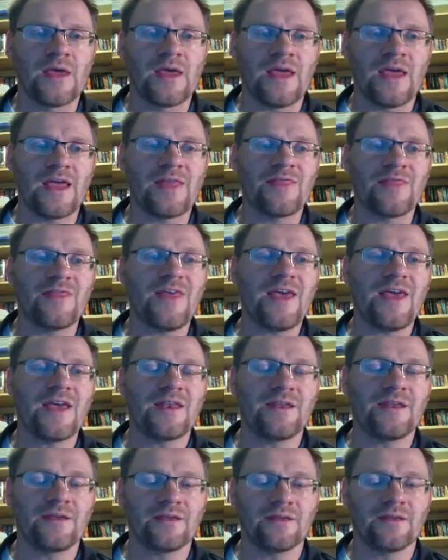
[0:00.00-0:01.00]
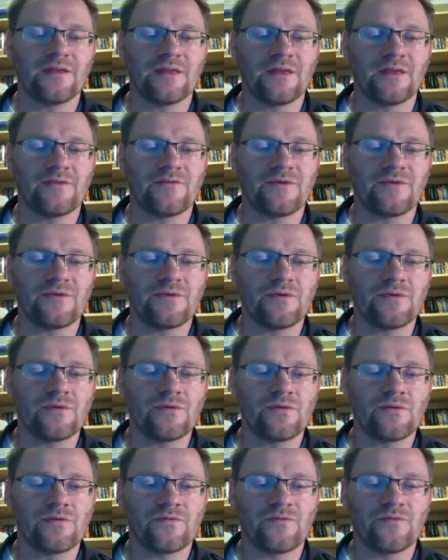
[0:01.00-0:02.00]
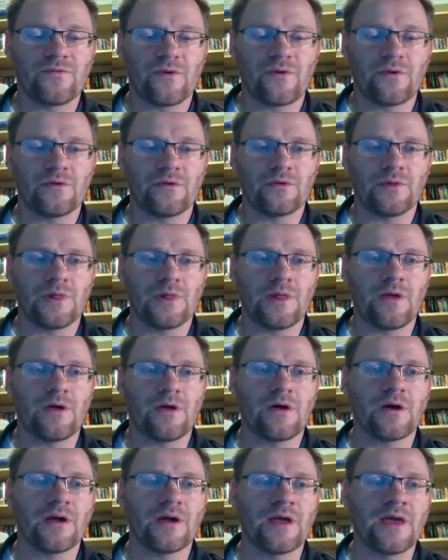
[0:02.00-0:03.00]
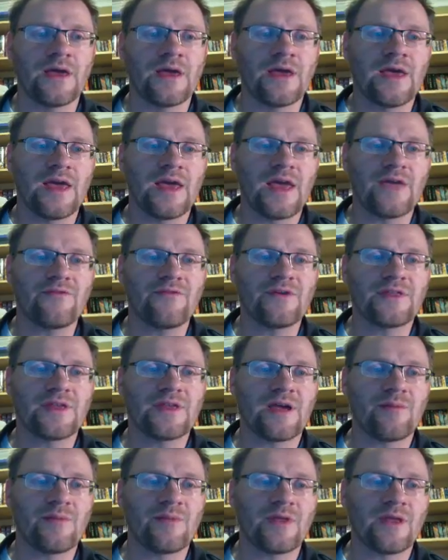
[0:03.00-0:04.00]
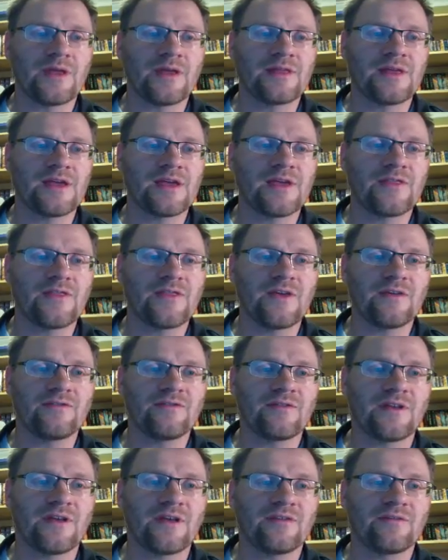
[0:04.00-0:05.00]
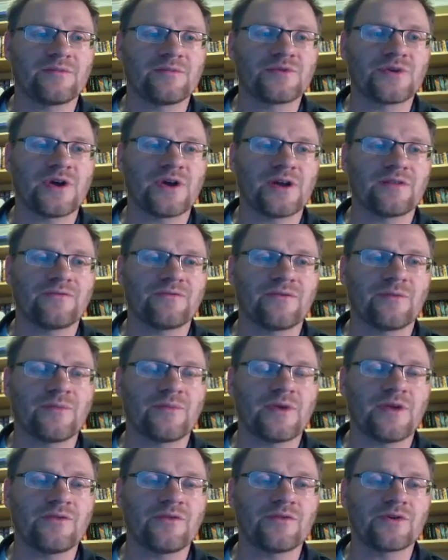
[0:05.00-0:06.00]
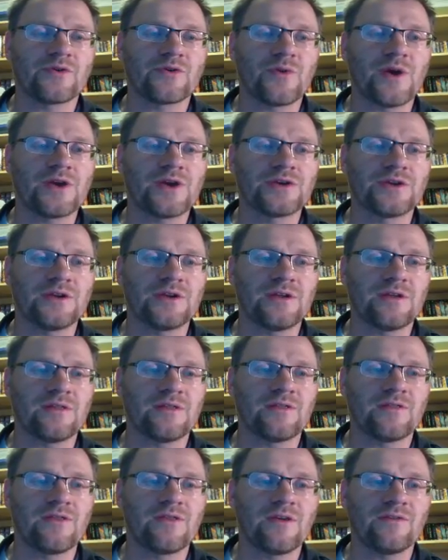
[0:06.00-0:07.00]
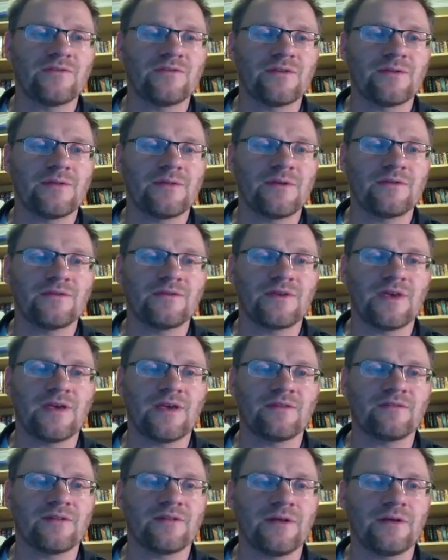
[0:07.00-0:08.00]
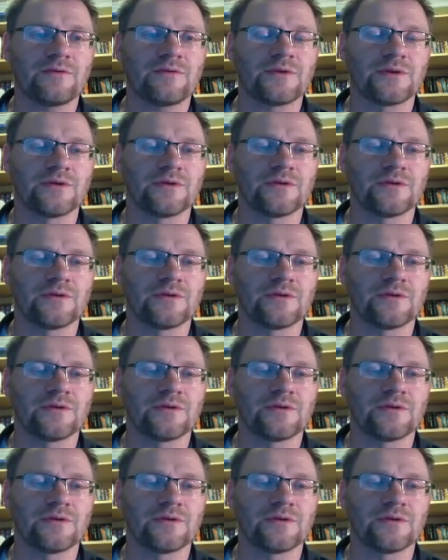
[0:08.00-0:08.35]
And then if you follow along, every time that I take this and I subtract from the other equation, this and this cancel out.